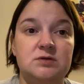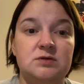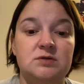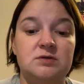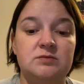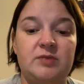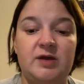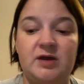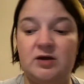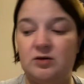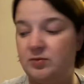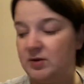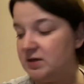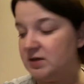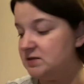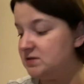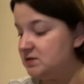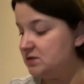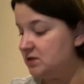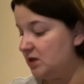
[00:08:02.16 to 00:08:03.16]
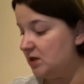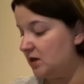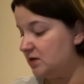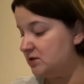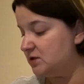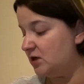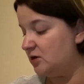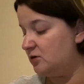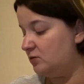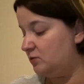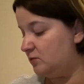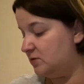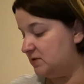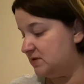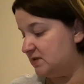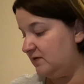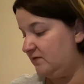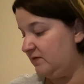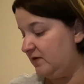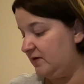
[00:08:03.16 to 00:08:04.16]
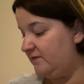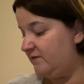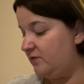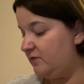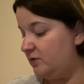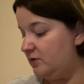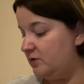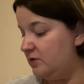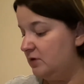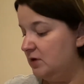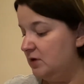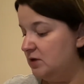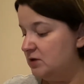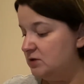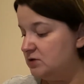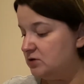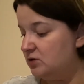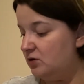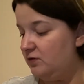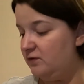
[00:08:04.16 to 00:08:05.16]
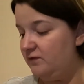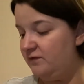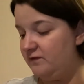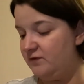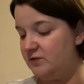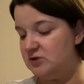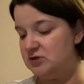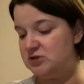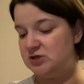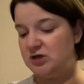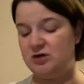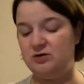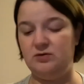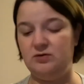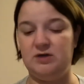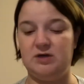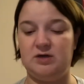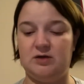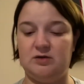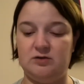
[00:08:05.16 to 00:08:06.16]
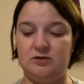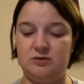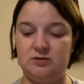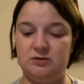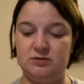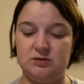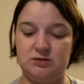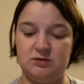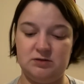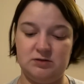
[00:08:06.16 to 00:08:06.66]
Peter Pan's shadow and was saving it for her. So for the shadowy colors,